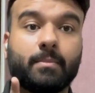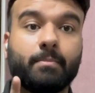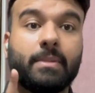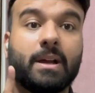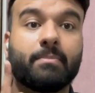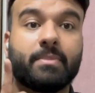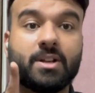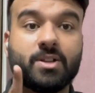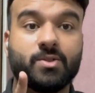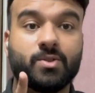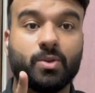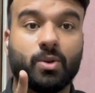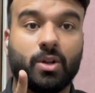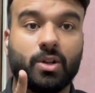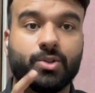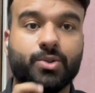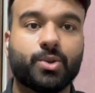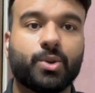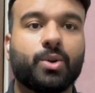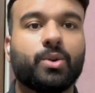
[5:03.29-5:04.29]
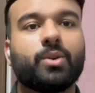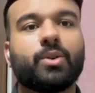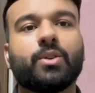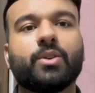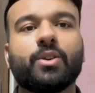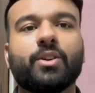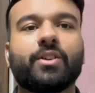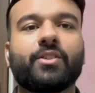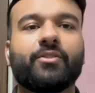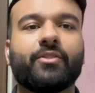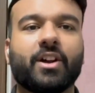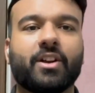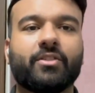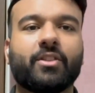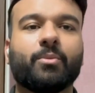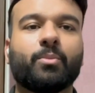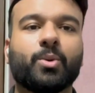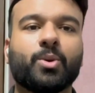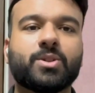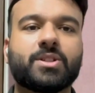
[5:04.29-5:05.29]
Paper is also one of
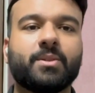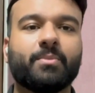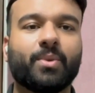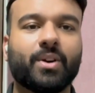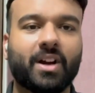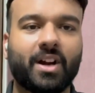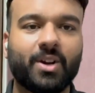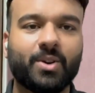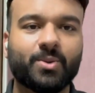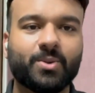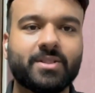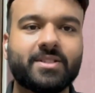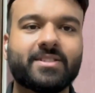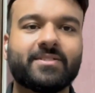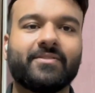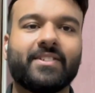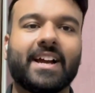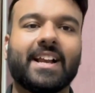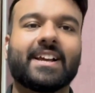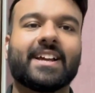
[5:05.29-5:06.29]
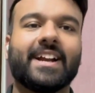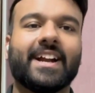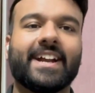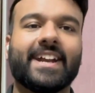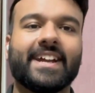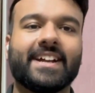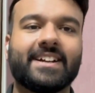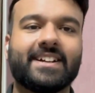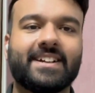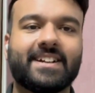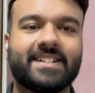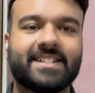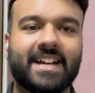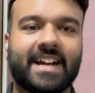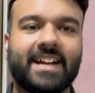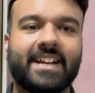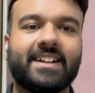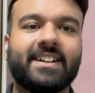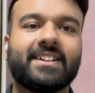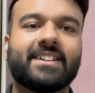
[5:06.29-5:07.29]
the most important tools by creating
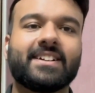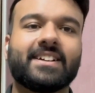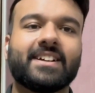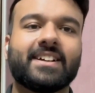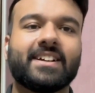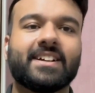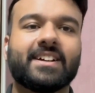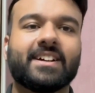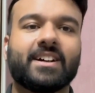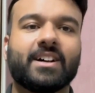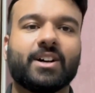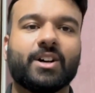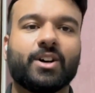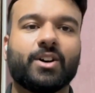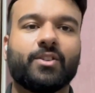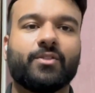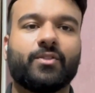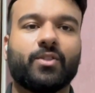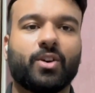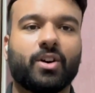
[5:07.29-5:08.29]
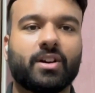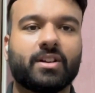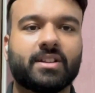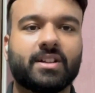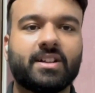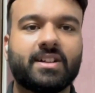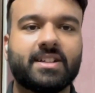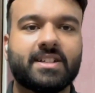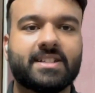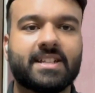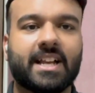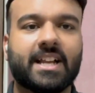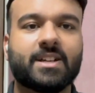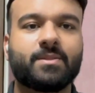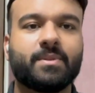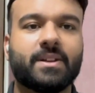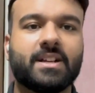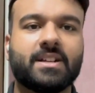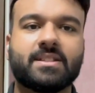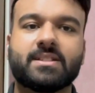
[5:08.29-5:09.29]
design. for the user
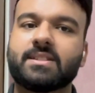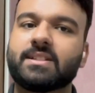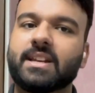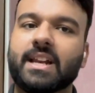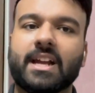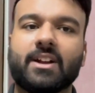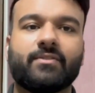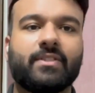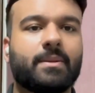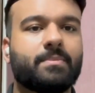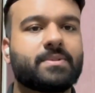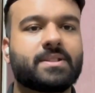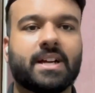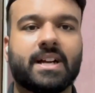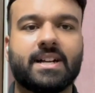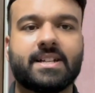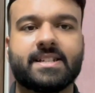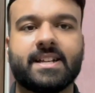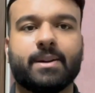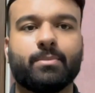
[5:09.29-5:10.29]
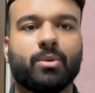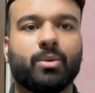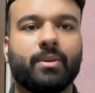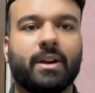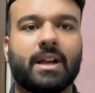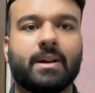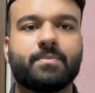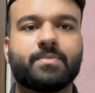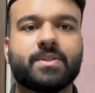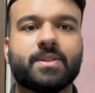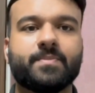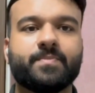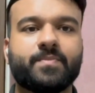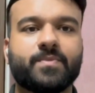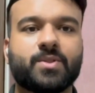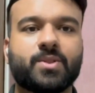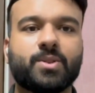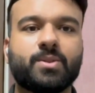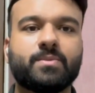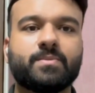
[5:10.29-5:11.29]
experience like websites and mobile apps.
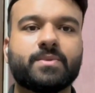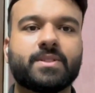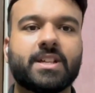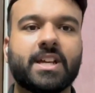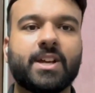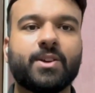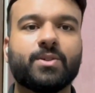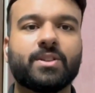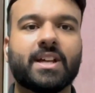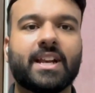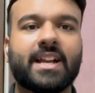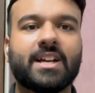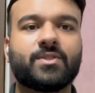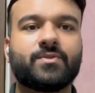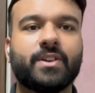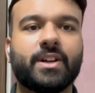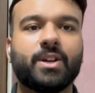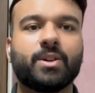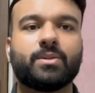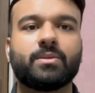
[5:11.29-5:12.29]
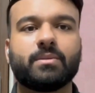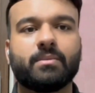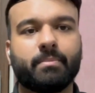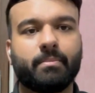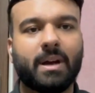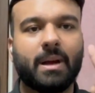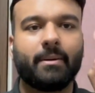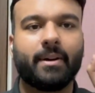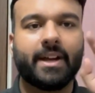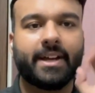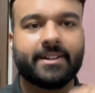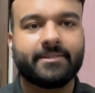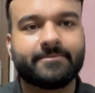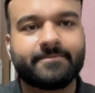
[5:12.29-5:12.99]
So see you in the next video. Bye bye.